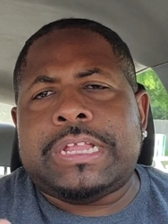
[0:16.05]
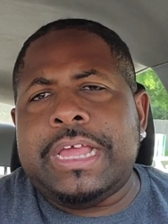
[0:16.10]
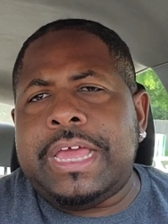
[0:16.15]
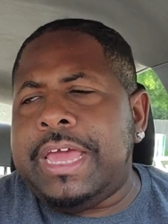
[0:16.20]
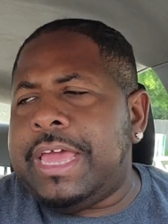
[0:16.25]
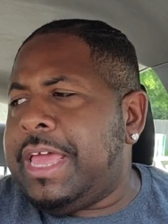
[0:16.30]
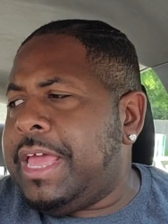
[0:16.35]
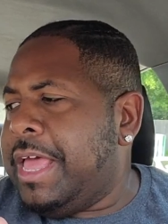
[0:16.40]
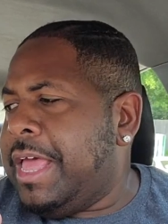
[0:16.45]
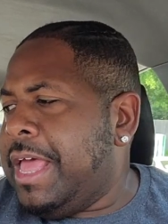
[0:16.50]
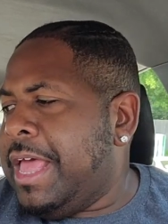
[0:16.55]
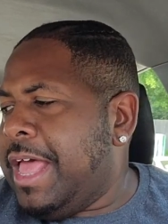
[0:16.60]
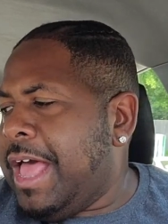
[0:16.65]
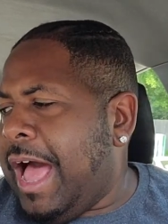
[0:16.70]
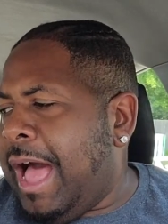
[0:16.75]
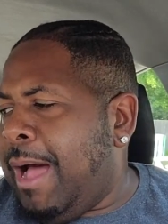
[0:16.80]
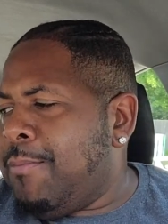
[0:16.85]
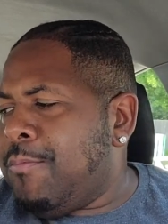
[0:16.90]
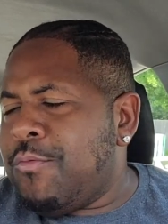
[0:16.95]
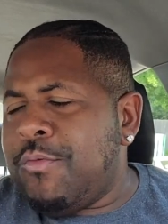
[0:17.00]
see,
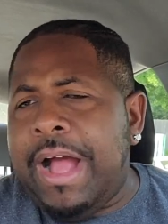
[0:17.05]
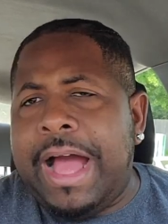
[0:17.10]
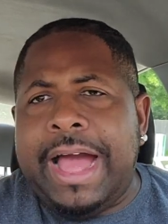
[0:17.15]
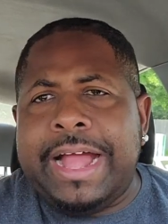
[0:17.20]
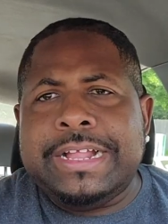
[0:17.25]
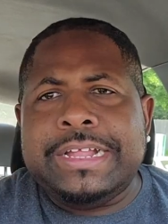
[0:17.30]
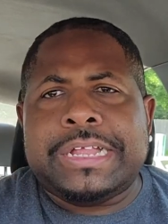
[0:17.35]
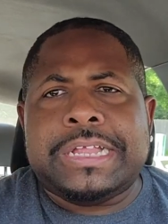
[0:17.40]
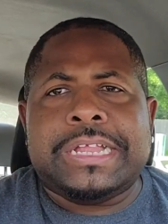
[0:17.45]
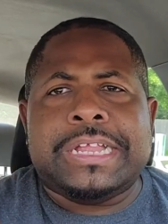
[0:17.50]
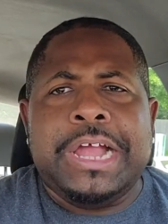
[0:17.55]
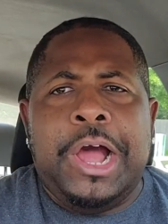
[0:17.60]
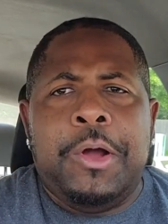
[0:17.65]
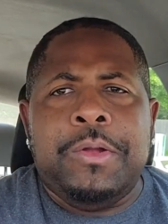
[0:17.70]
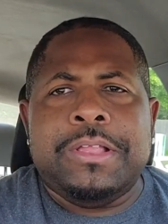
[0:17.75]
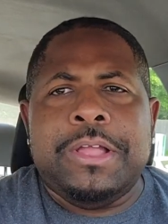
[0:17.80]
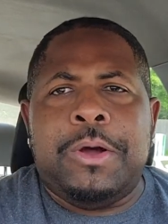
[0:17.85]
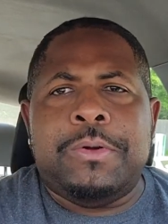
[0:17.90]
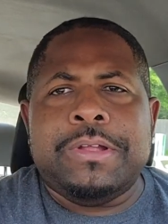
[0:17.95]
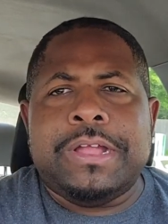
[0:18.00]
I'm riding
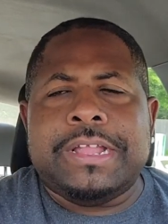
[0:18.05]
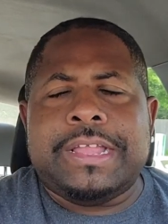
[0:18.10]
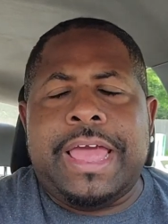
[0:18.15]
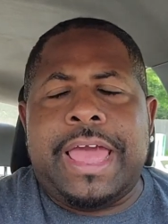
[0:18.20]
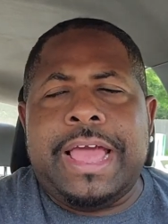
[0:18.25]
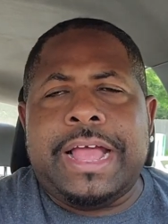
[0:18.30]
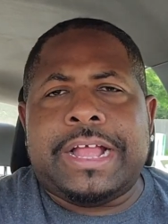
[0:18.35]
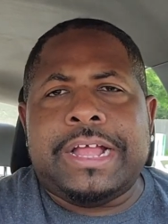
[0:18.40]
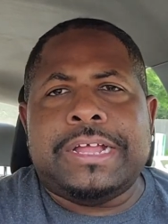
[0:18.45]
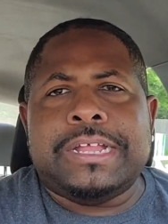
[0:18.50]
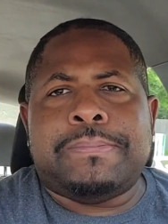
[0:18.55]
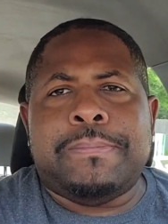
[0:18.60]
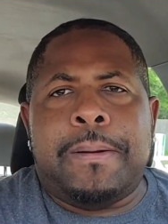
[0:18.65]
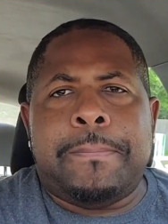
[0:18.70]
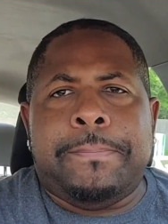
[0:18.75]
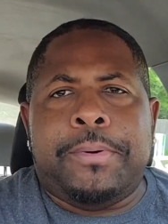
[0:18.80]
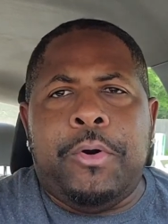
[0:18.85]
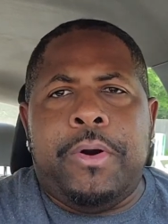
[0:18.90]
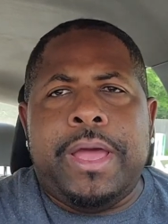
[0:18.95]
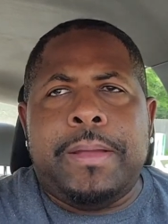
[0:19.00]
solo today because my
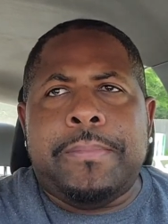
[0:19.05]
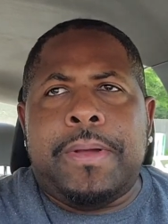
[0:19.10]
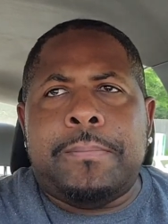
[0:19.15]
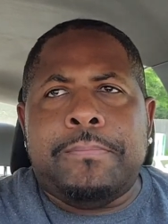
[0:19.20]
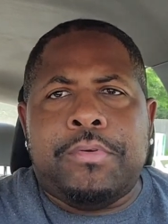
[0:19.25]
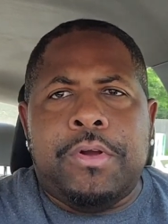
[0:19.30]
boy, my